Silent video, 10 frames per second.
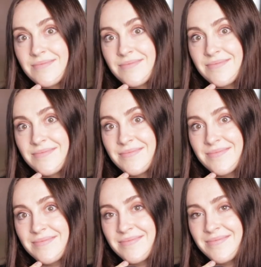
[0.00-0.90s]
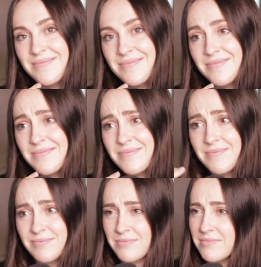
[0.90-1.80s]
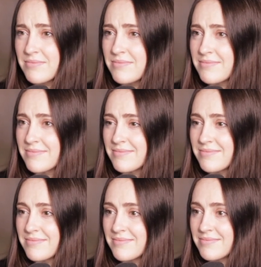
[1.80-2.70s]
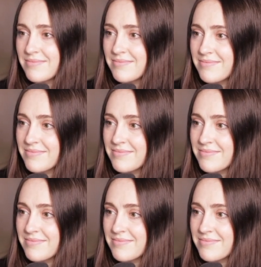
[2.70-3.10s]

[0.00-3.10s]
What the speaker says: (silent)